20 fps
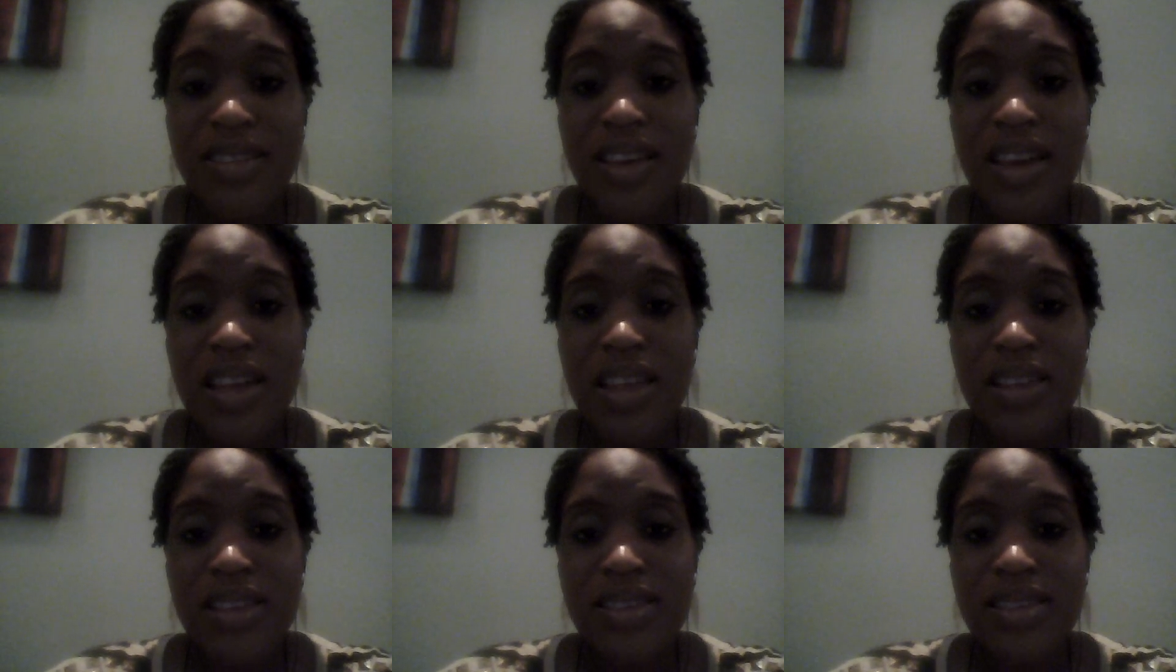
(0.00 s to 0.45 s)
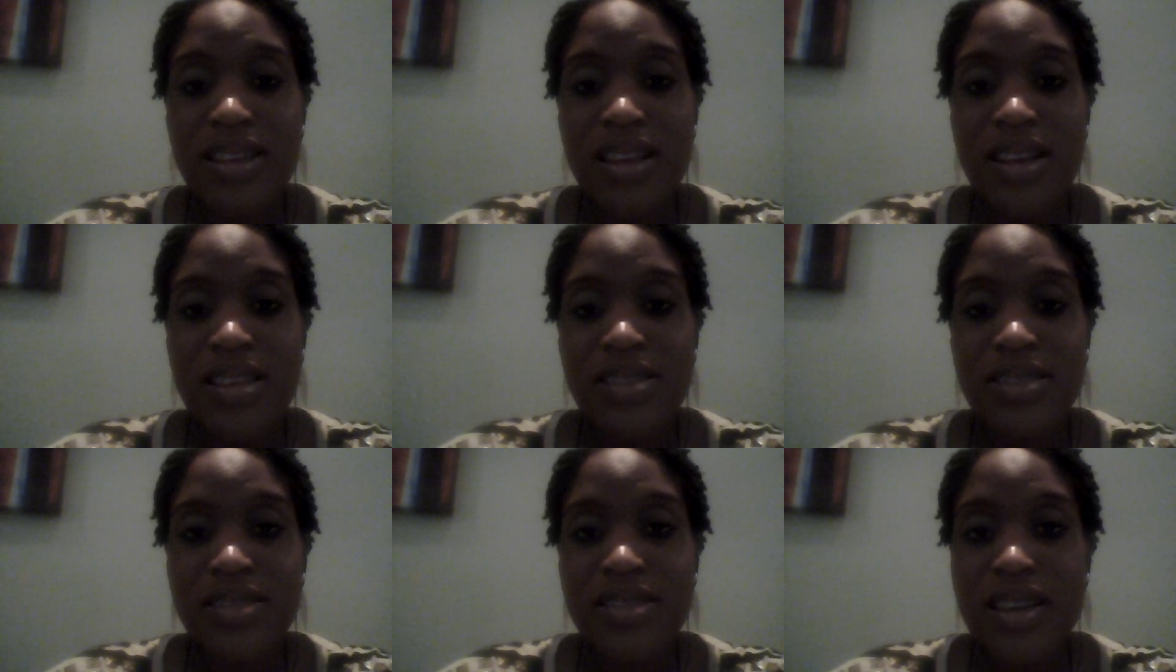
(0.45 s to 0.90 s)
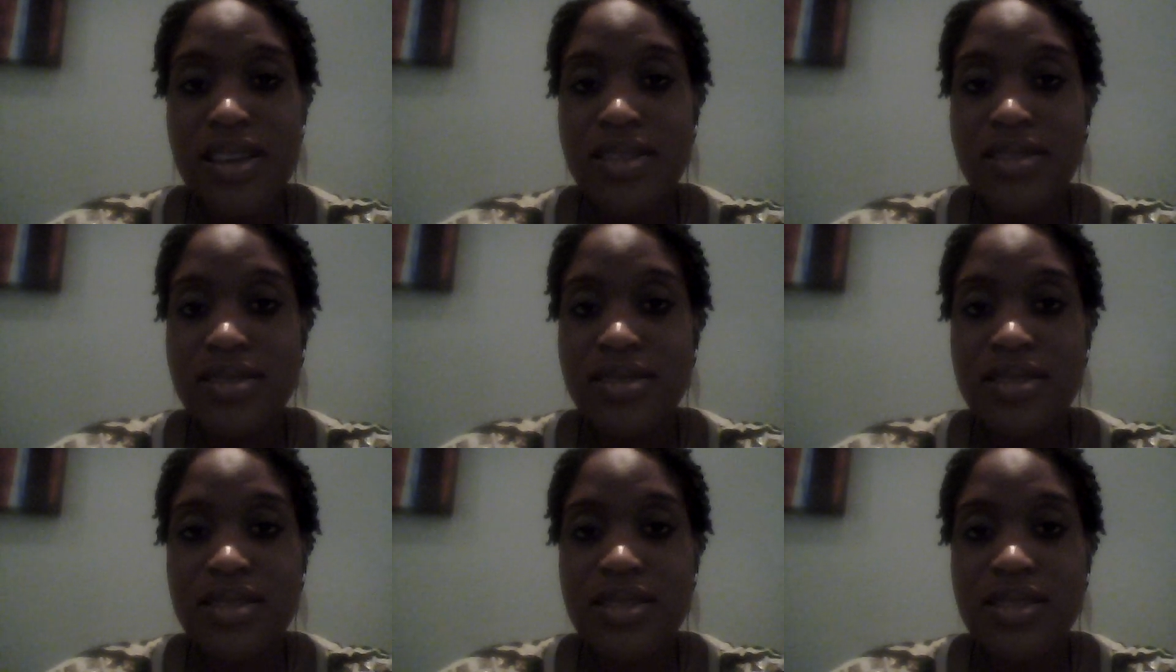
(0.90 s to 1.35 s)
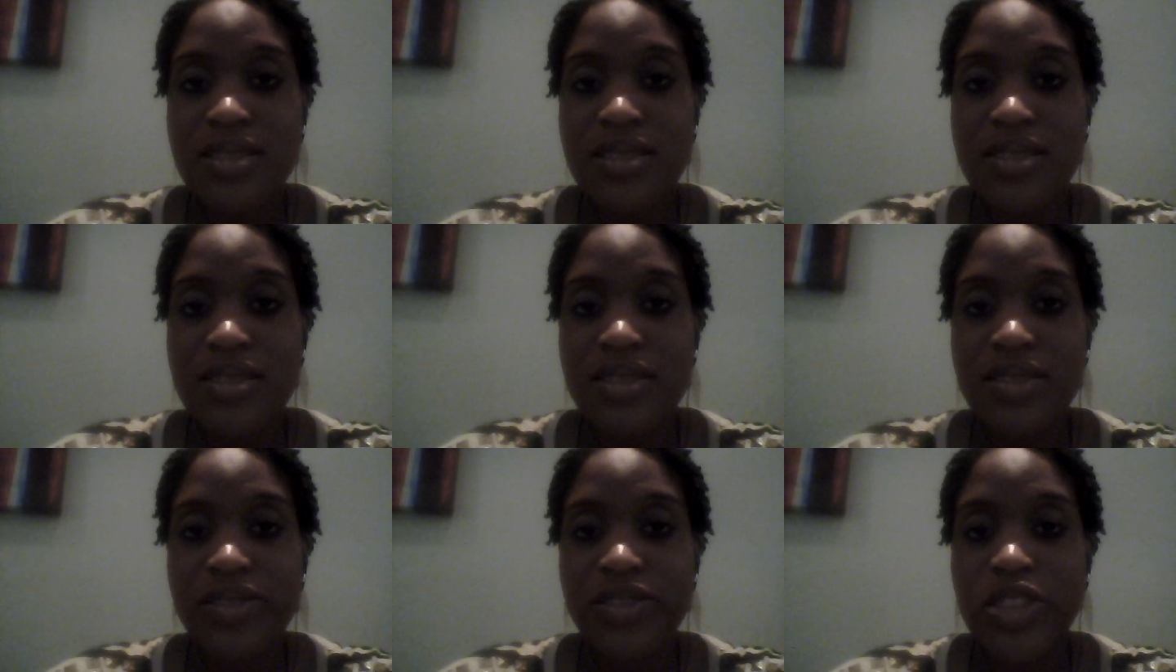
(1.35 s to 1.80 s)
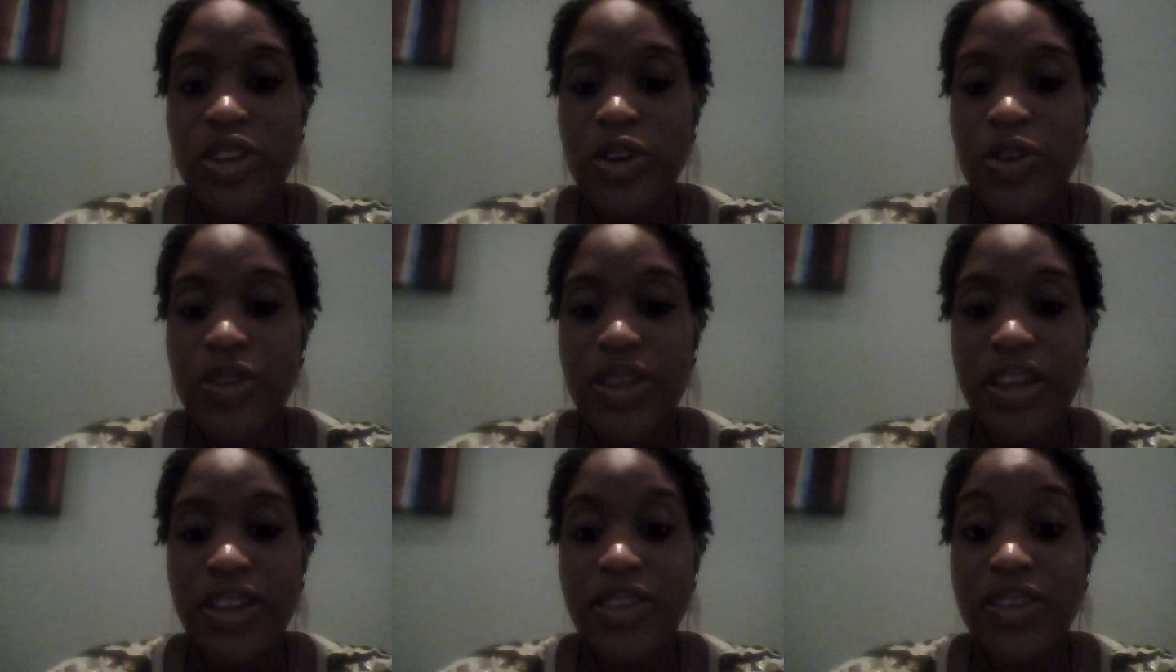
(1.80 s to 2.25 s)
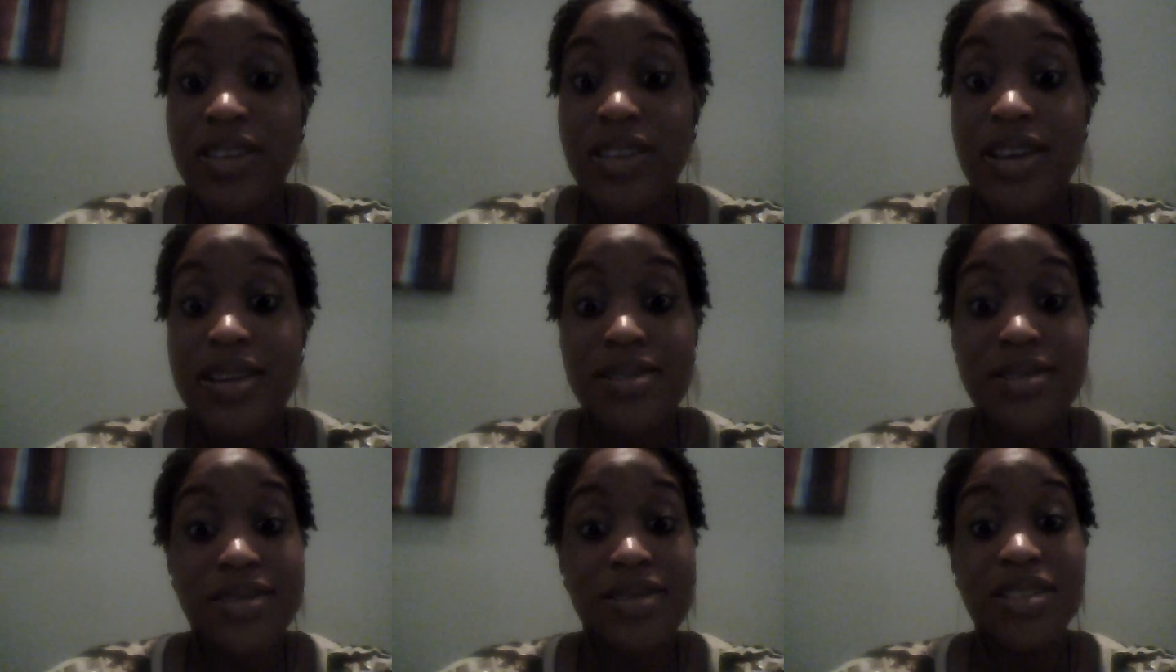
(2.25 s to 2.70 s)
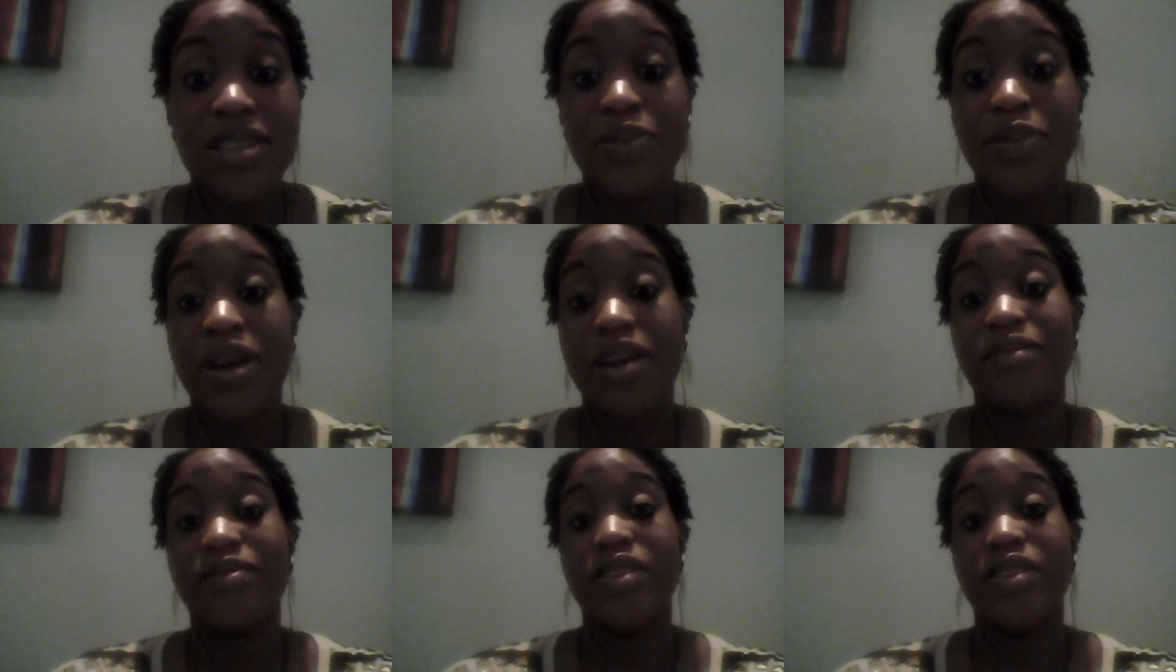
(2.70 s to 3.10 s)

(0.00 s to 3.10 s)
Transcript: It's, nice to know that you guys can see my